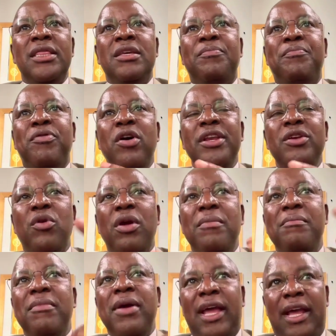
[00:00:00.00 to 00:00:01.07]
The point
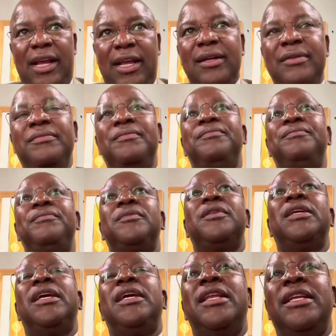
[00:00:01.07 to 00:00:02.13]
we make,
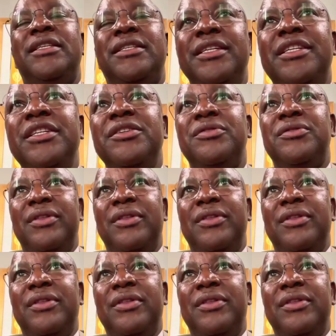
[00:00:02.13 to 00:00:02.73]
in addition